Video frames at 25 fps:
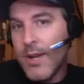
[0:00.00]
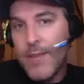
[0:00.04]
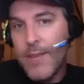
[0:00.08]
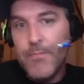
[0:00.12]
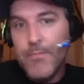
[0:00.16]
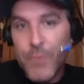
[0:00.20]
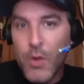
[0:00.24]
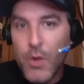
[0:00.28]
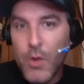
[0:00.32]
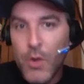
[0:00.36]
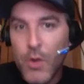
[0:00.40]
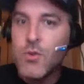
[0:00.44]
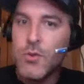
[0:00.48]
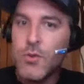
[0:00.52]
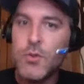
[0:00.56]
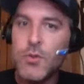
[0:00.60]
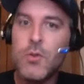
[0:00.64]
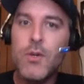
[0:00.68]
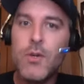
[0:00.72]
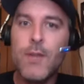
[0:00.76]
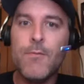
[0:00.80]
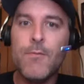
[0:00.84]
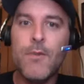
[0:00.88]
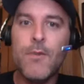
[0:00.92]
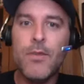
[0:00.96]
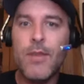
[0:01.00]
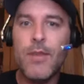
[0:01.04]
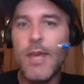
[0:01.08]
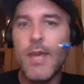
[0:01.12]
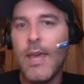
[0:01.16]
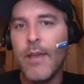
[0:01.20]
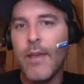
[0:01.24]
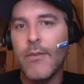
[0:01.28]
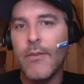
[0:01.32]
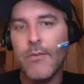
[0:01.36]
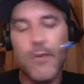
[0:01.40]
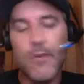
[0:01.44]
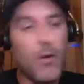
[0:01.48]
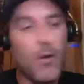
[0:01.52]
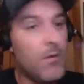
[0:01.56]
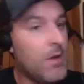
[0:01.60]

those are two different things. So